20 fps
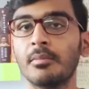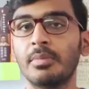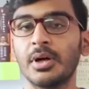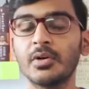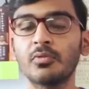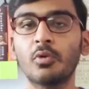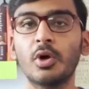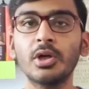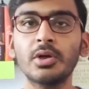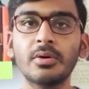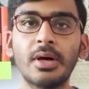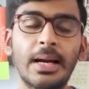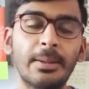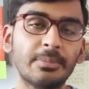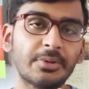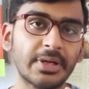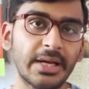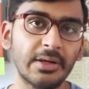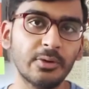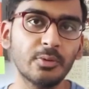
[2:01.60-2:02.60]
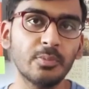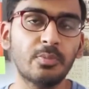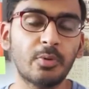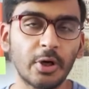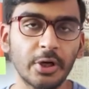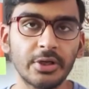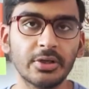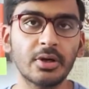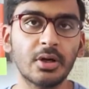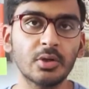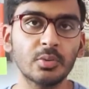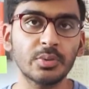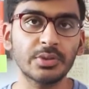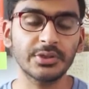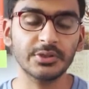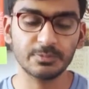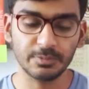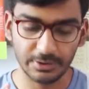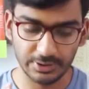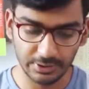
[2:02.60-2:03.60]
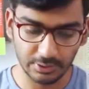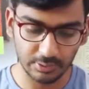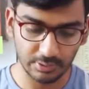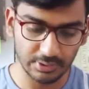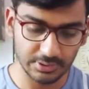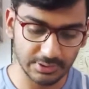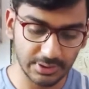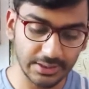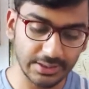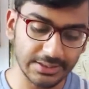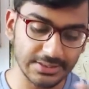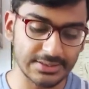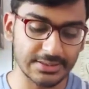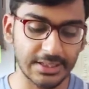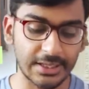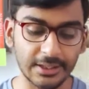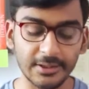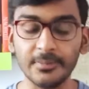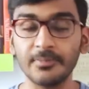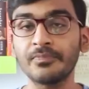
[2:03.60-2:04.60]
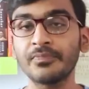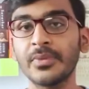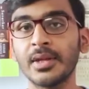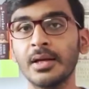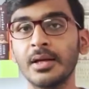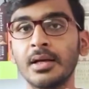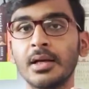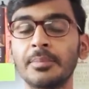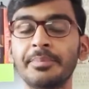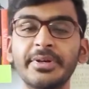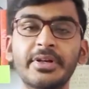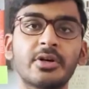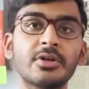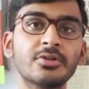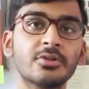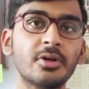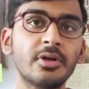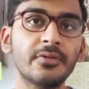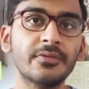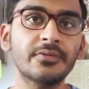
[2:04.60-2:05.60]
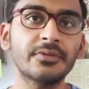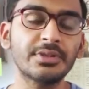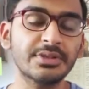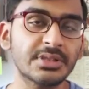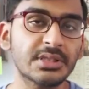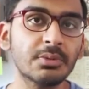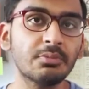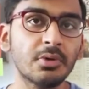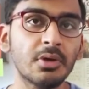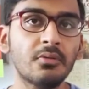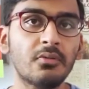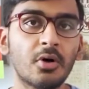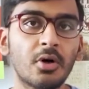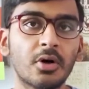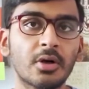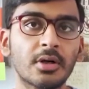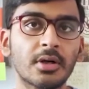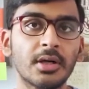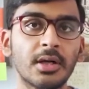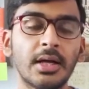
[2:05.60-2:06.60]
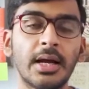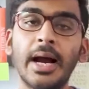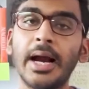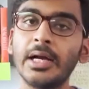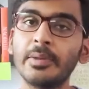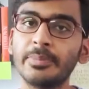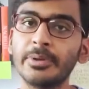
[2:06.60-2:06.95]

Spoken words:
But what I'm trying to point out with this particular thing is that because of the civil war and